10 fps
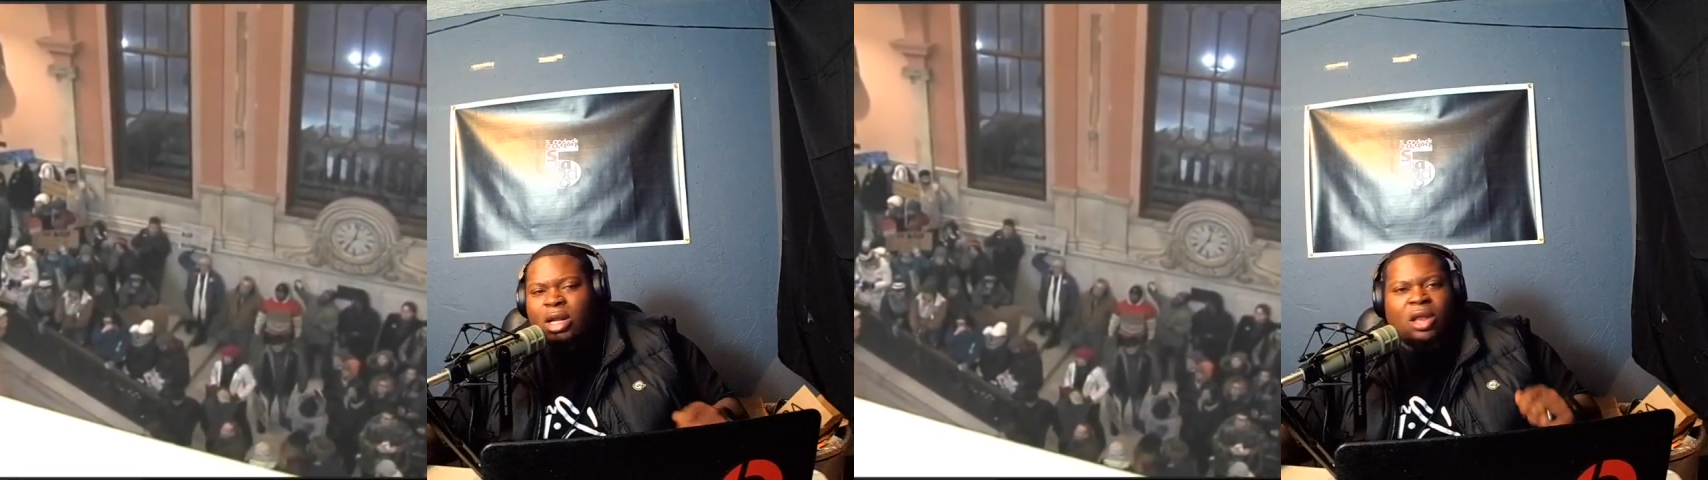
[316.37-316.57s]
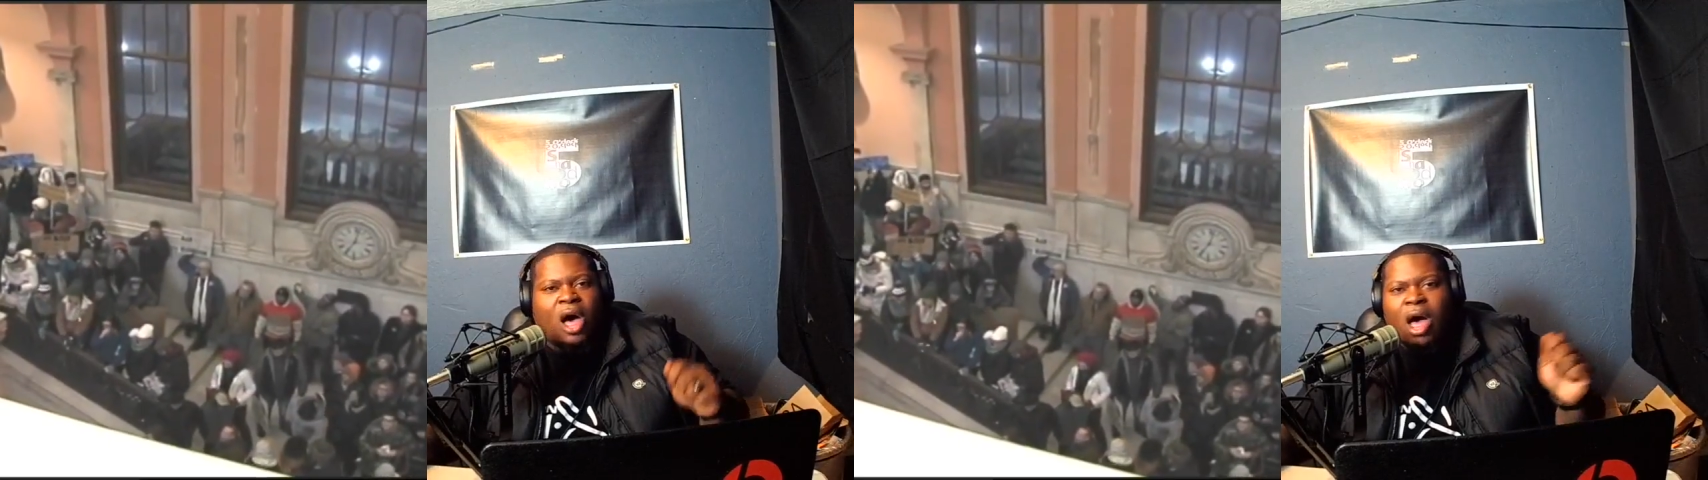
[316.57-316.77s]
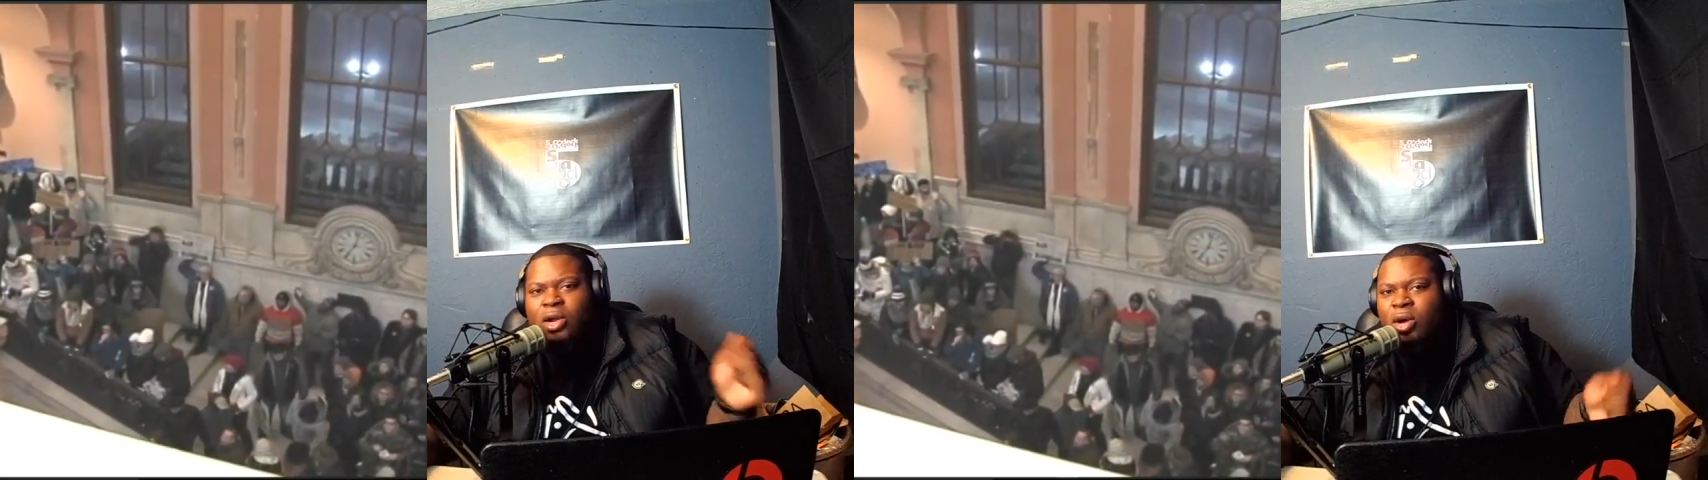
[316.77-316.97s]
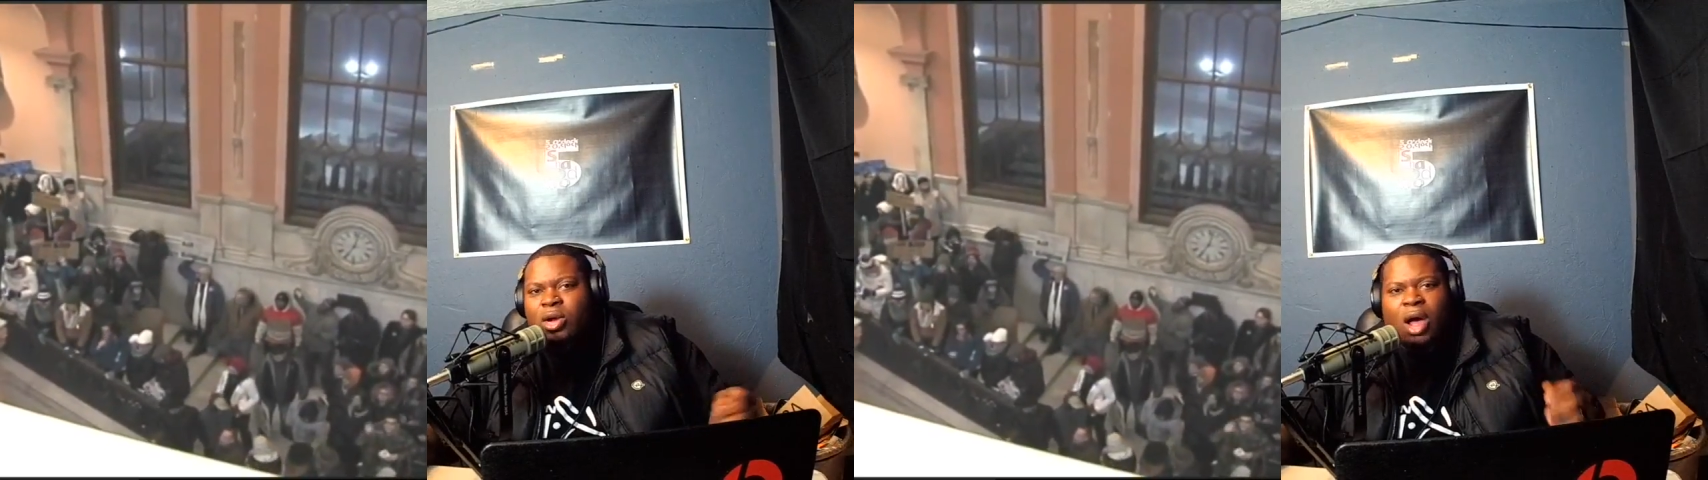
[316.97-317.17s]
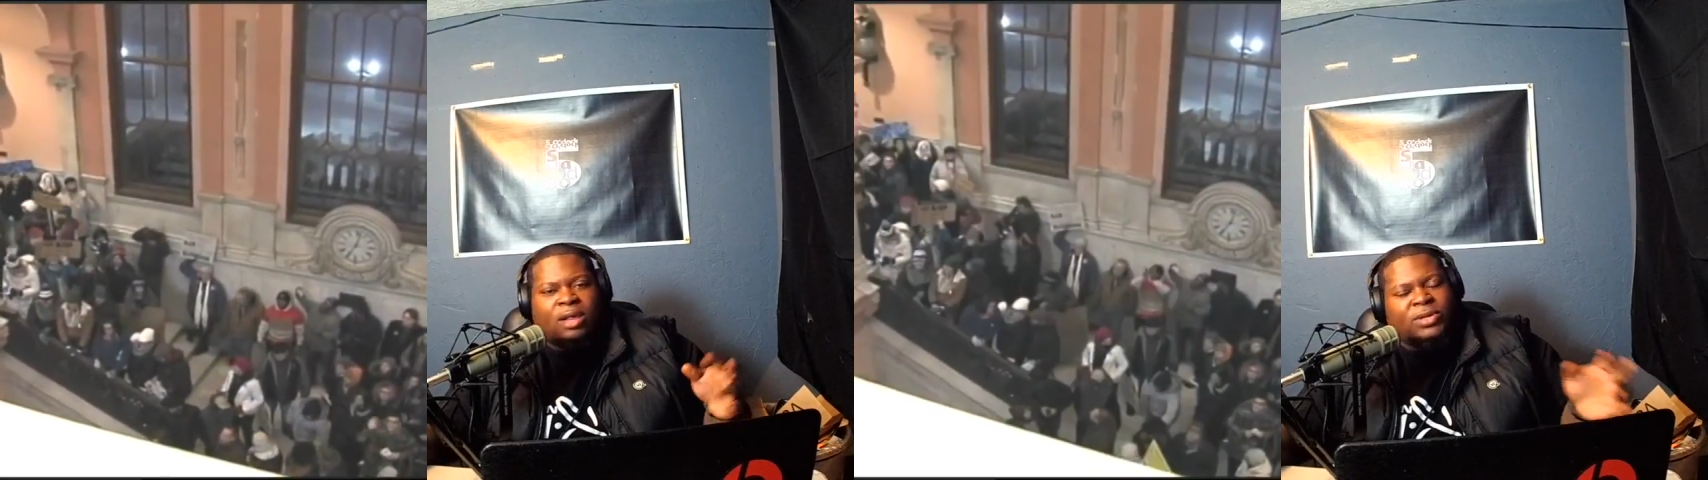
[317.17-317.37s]
law and
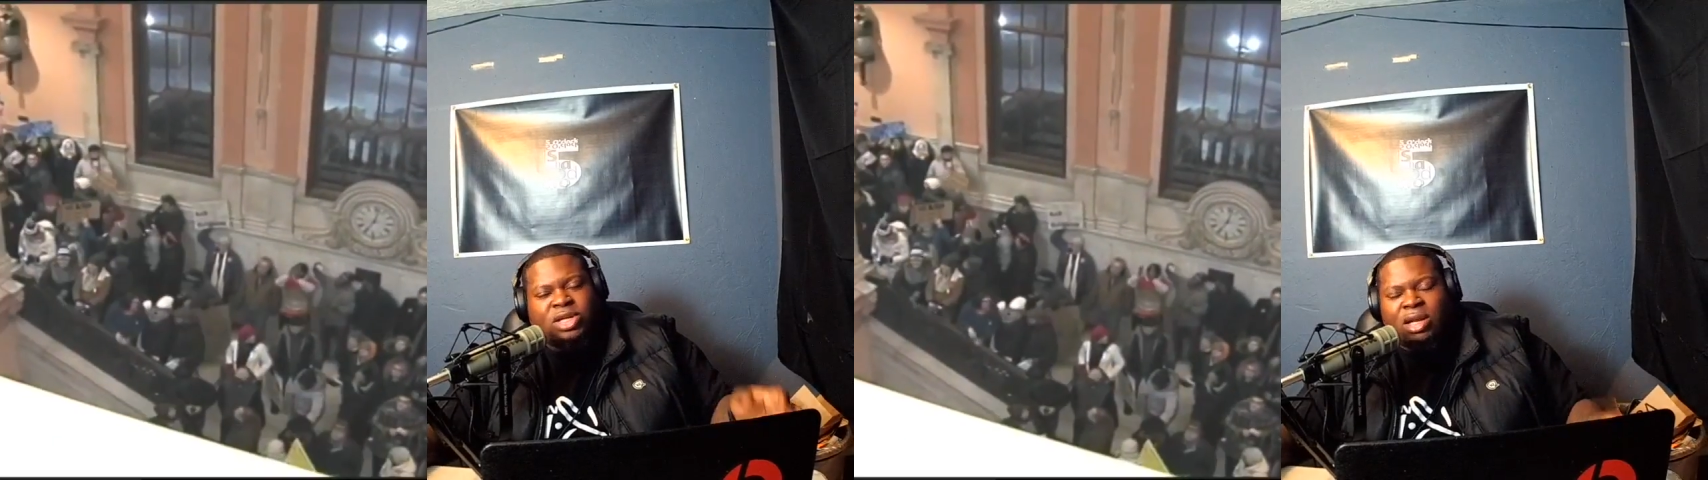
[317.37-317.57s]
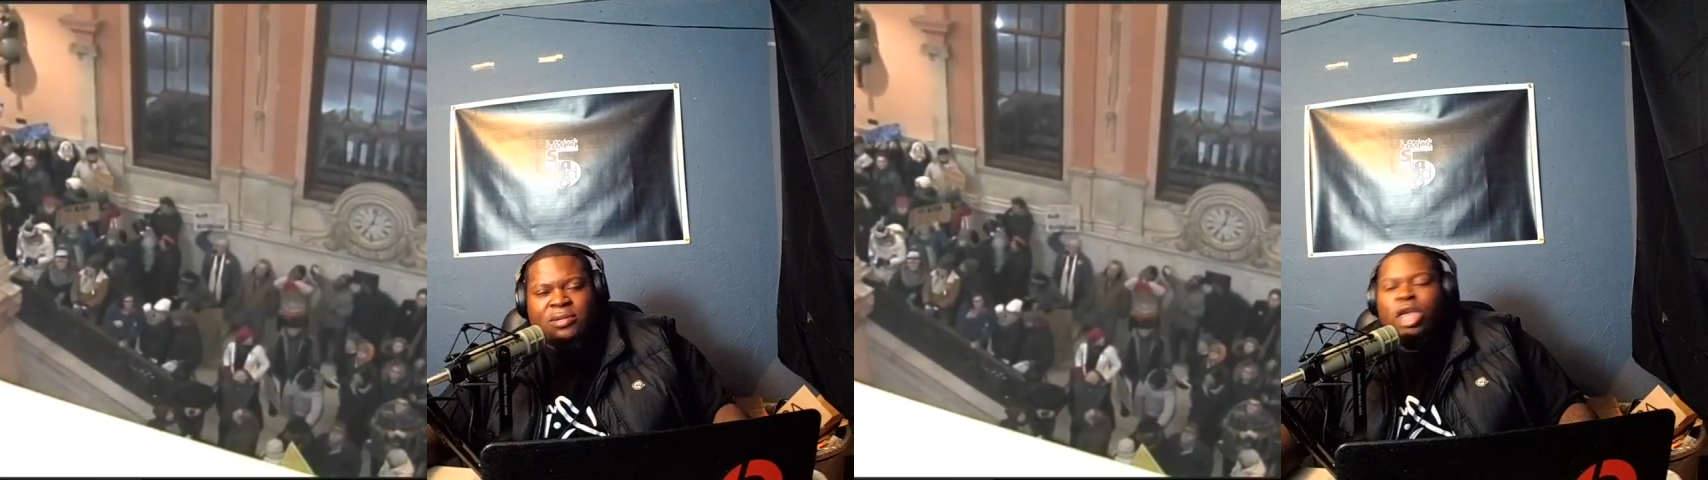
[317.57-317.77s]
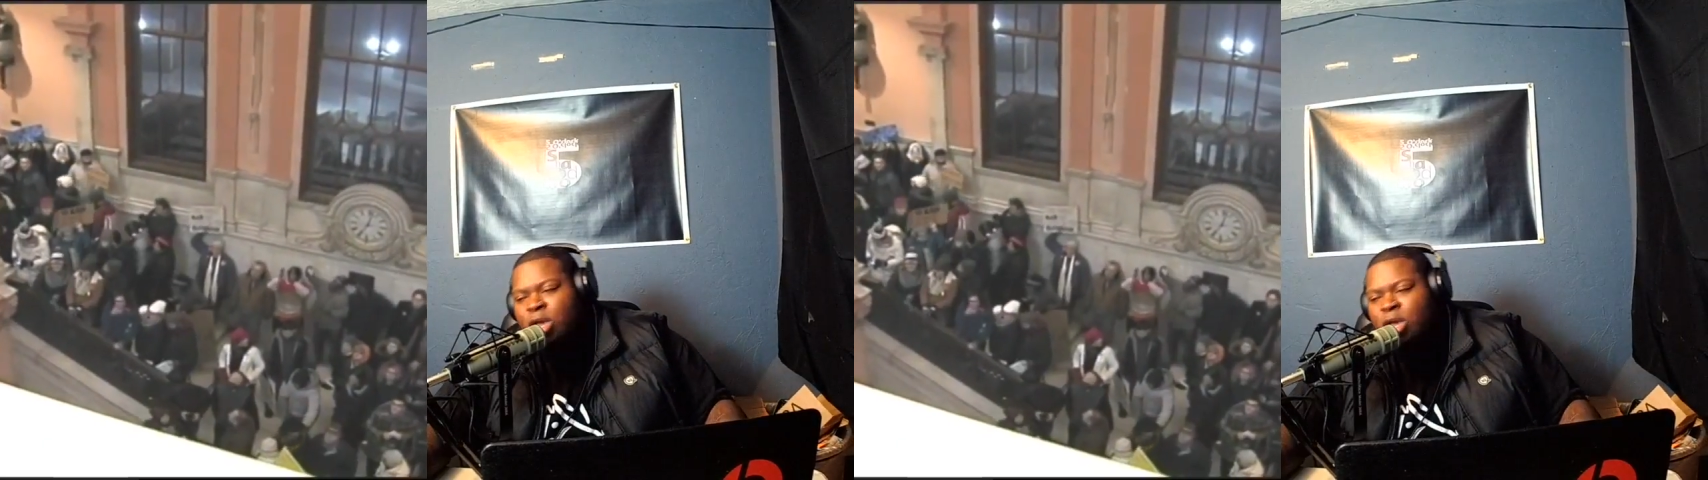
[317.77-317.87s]
order all of a sudden.